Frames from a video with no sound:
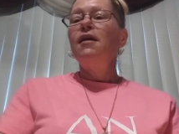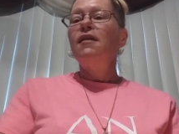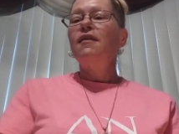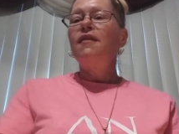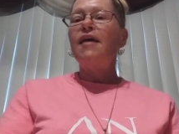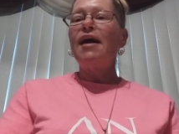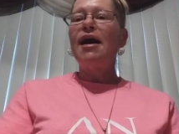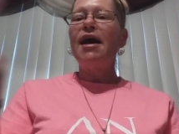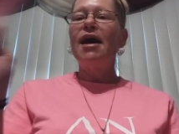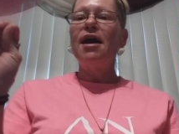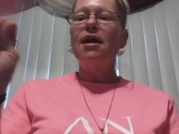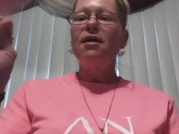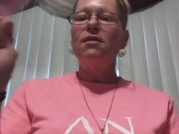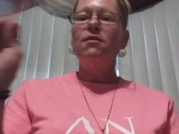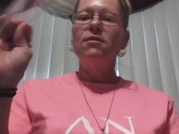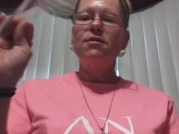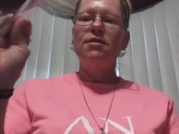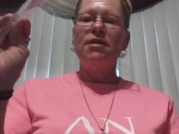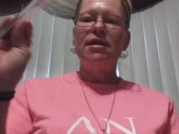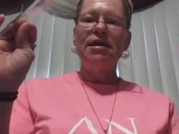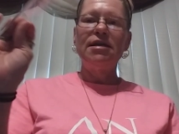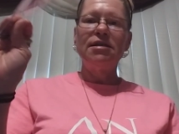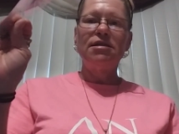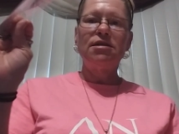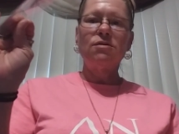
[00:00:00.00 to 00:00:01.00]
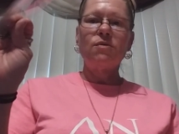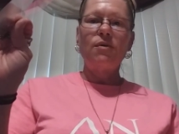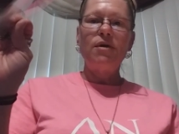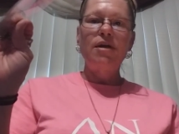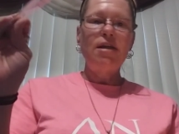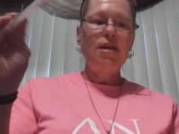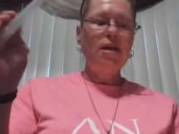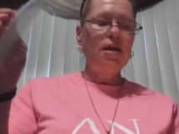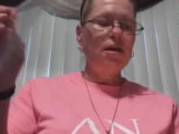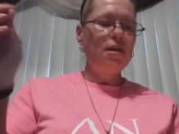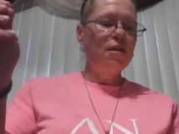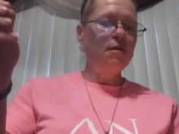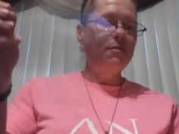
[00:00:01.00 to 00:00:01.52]
that this would
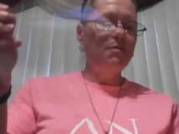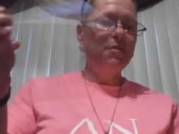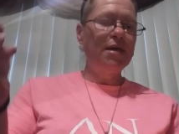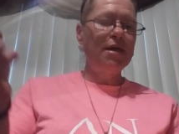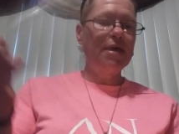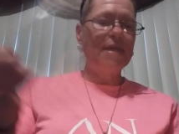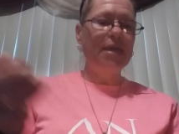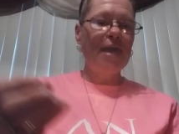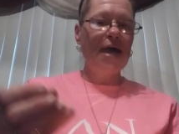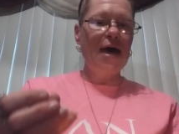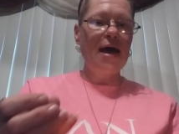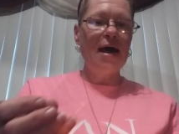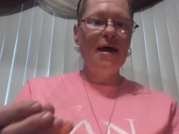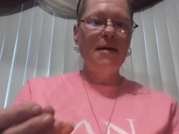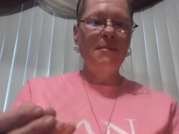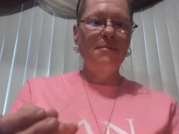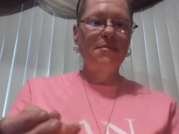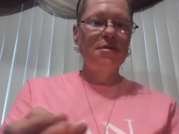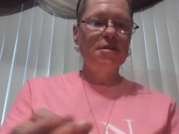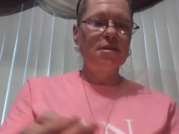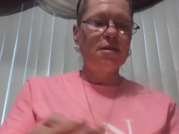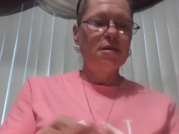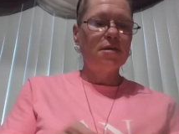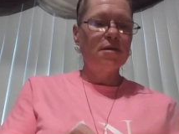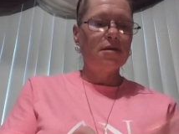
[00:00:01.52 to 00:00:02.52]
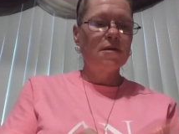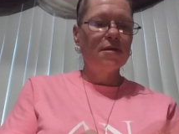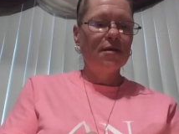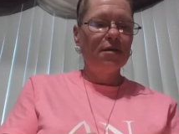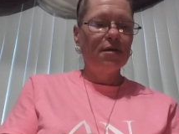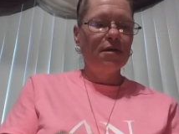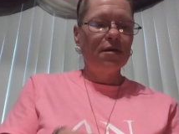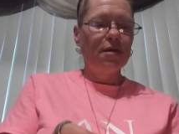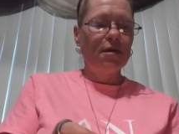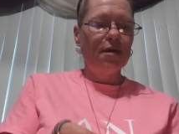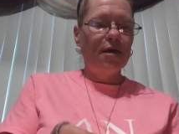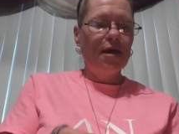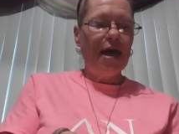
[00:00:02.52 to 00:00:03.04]
need to be kept,
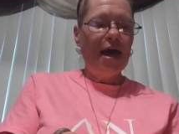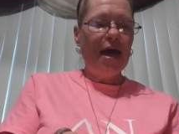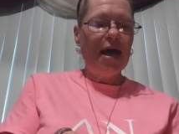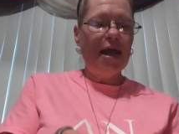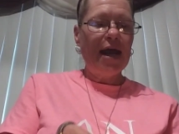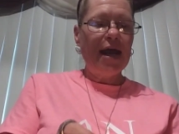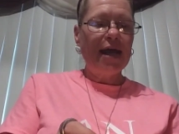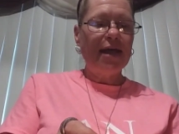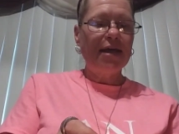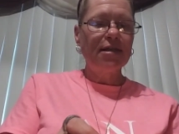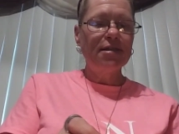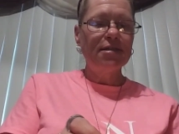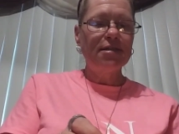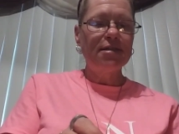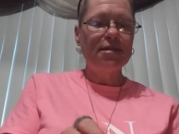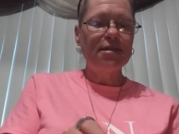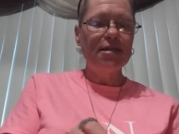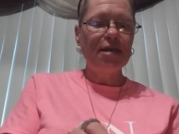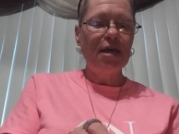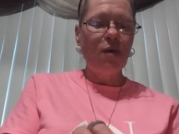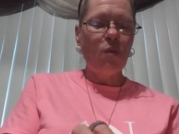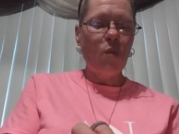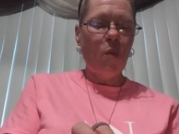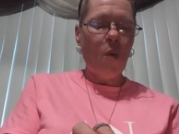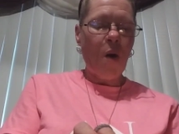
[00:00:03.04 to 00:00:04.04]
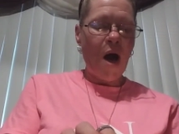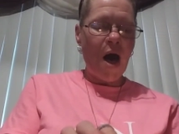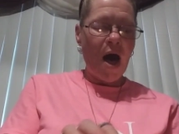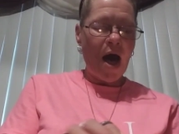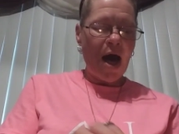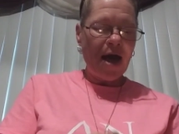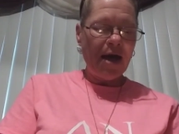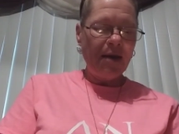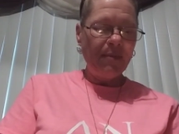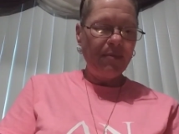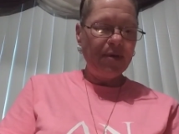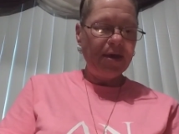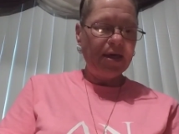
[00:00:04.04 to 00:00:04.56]
and I can see
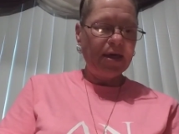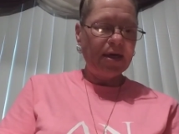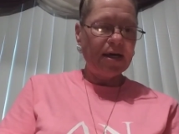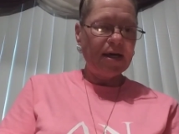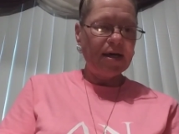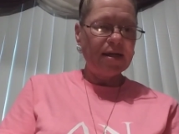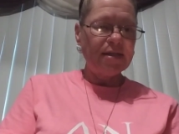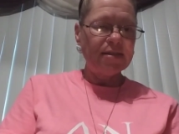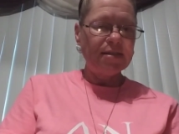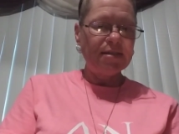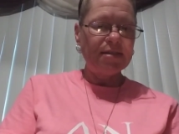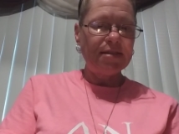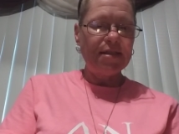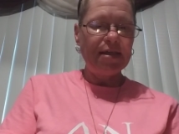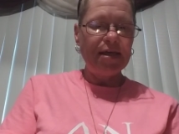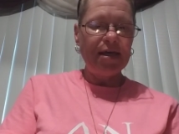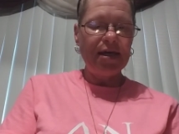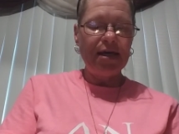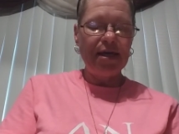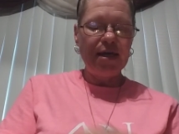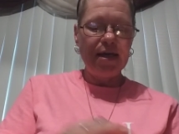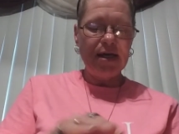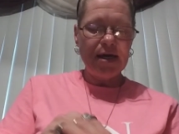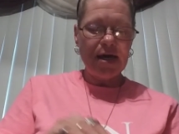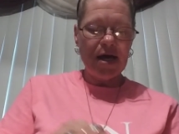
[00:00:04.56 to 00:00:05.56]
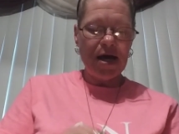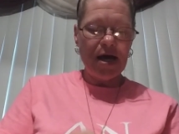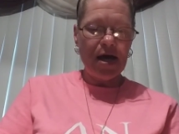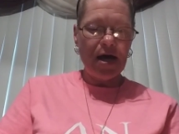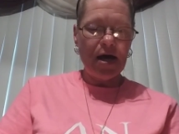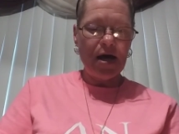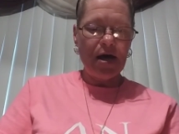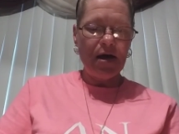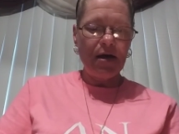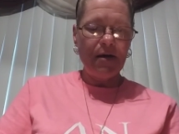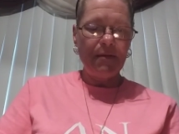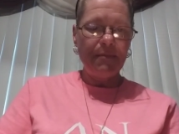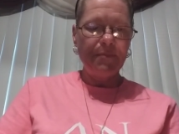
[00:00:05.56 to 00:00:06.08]
why because the
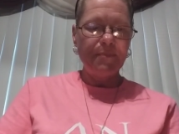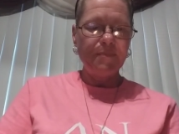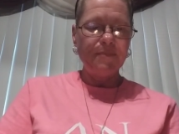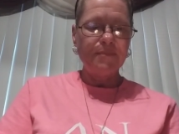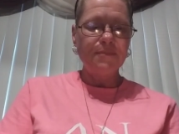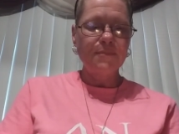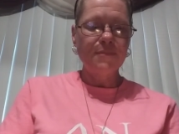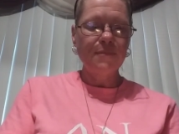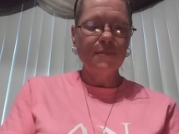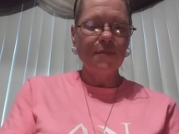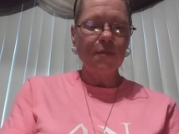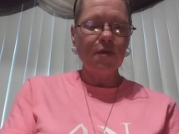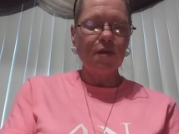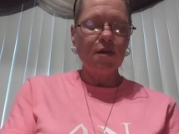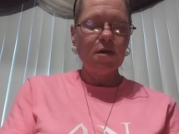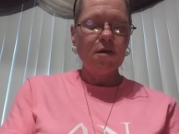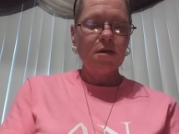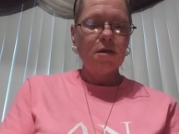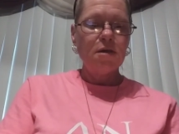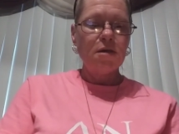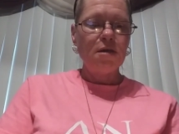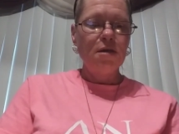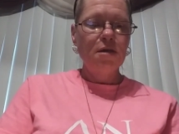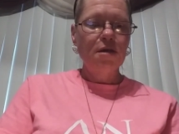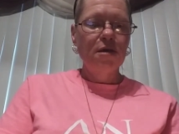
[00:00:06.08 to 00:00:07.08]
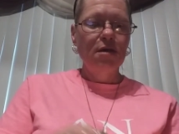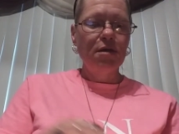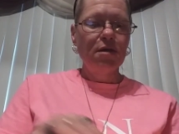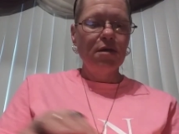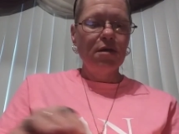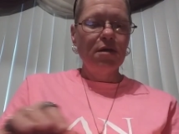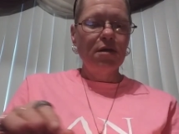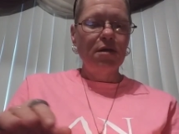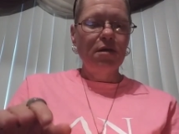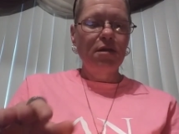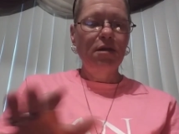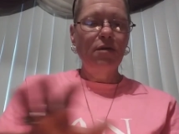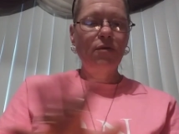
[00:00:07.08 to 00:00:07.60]
um,
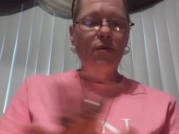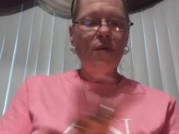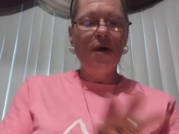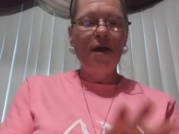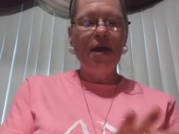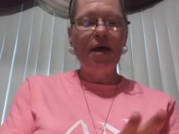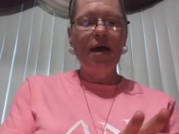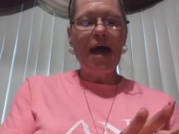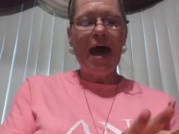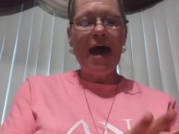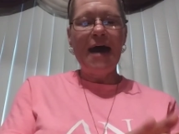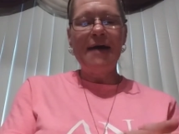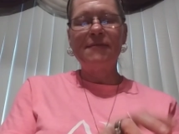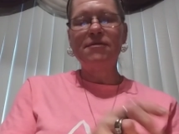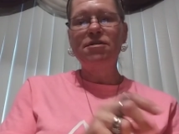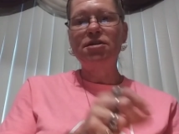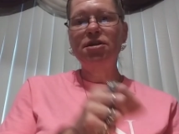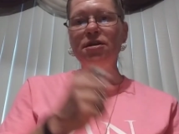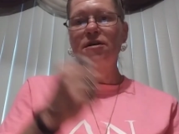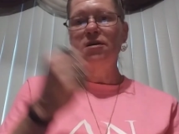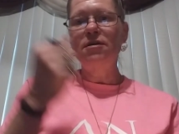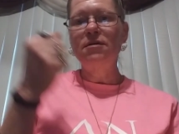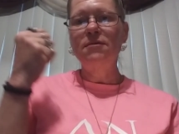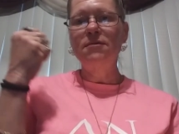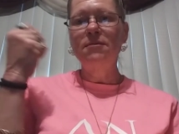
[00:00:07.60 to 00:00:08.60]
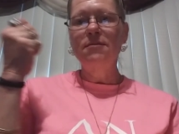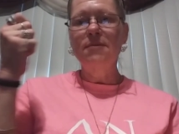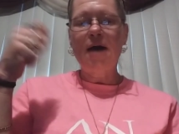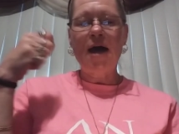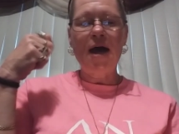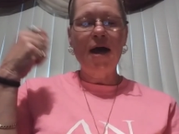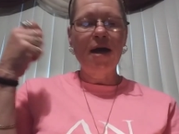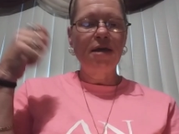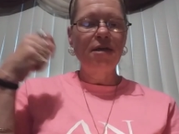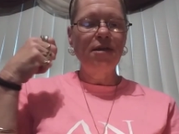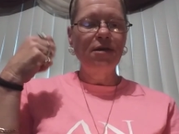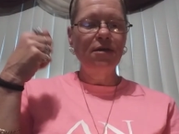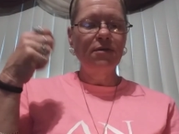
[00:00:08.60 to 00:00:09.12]
you want to, after you
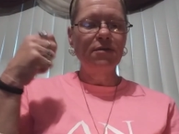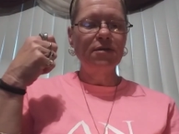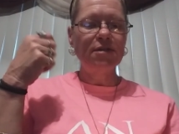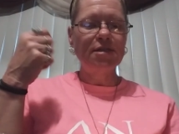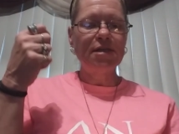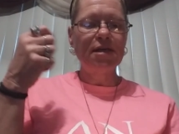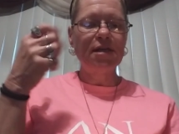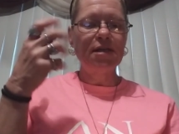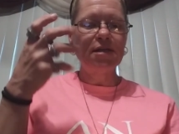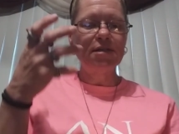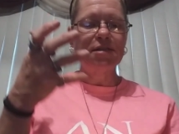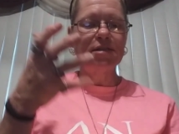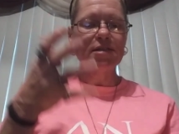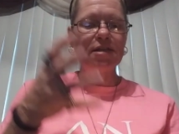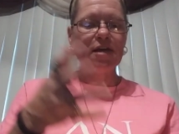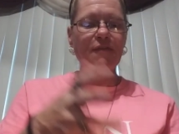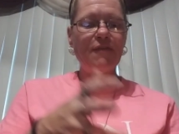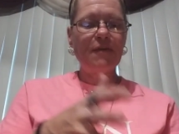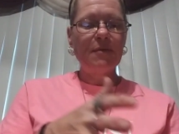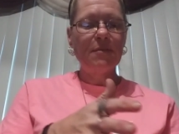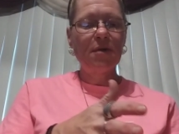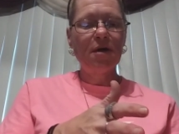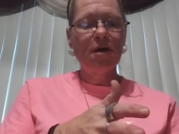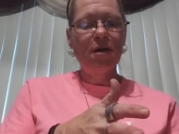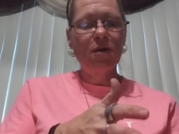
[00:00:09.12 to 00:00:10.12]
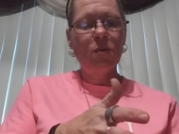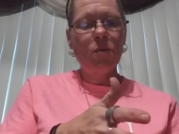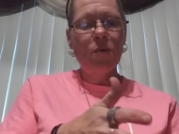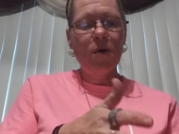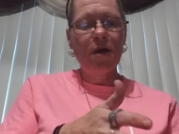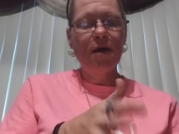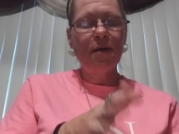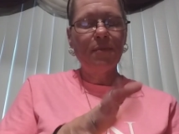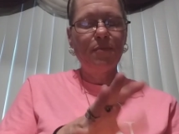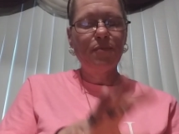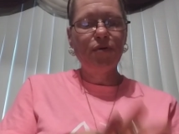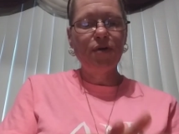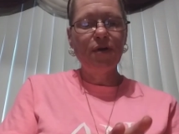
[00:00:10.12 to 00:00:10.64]
I use it and stuff, I'm going to want
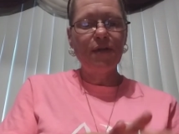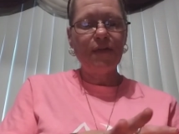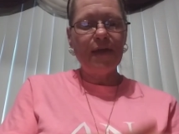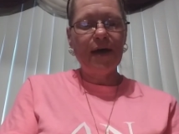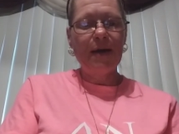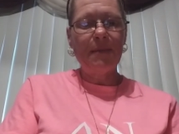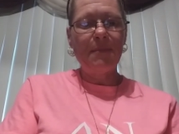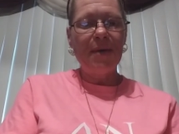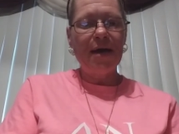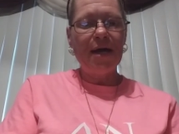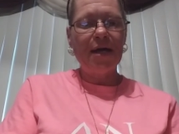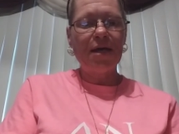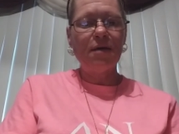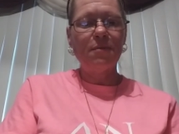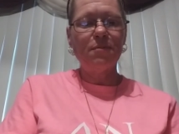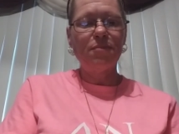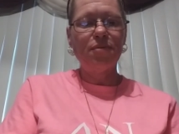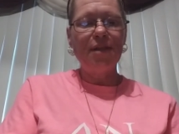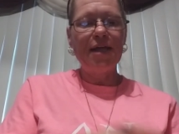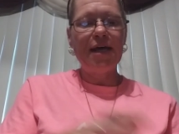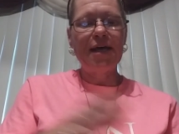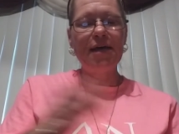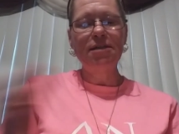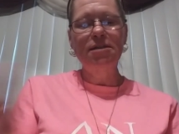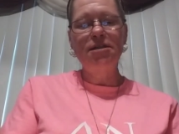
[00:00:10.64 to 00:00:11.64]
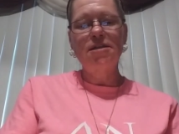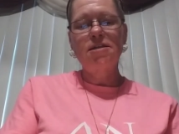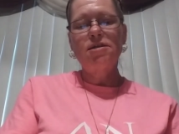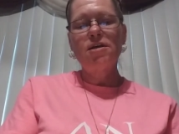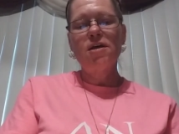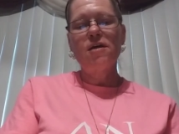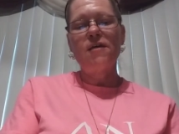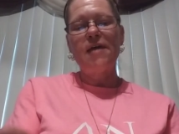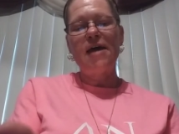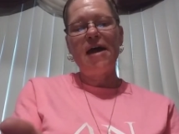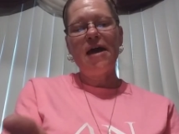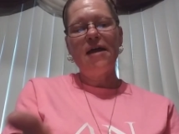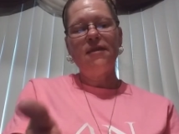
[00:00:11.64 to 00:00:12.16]
to put that back in place so
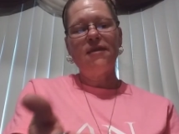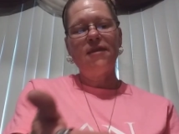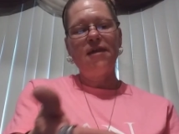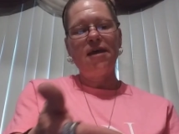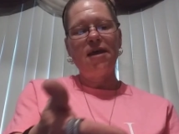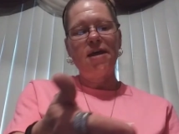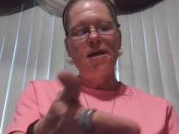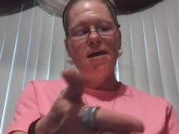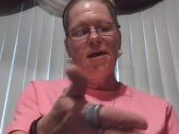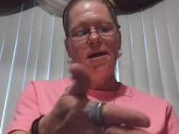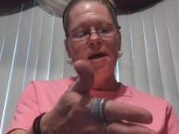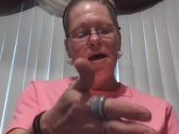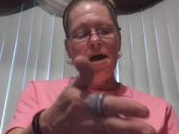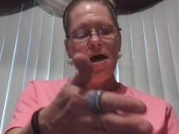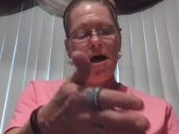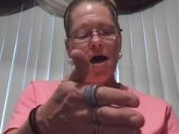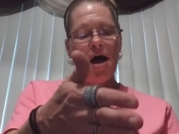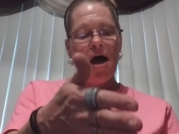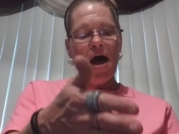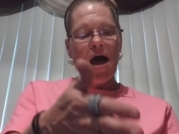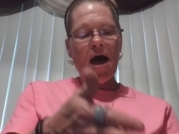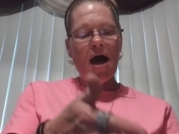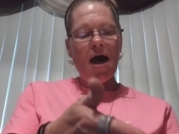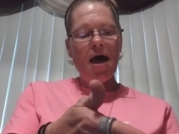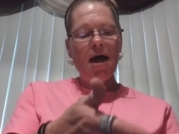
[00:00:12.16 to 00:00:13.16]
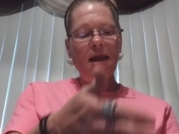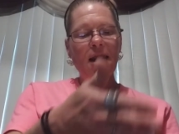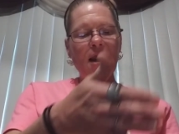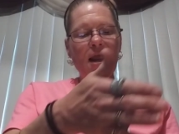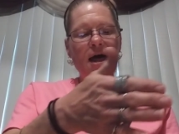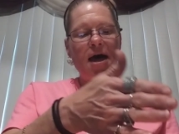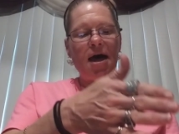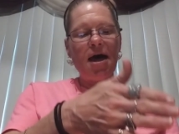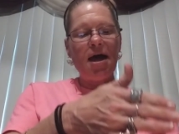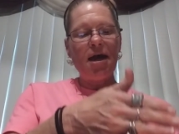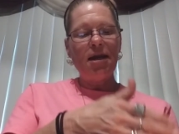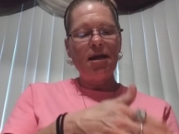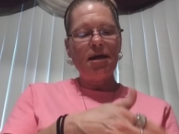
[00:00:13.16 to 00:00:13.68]
that the
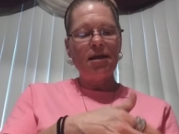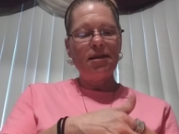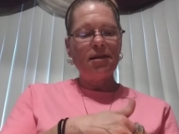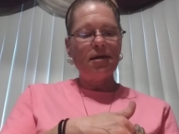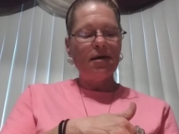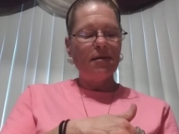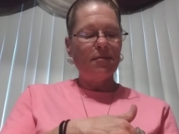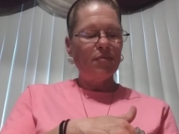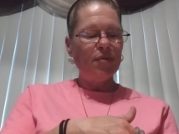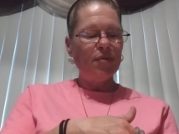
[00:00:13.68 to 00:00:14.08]
highlight and the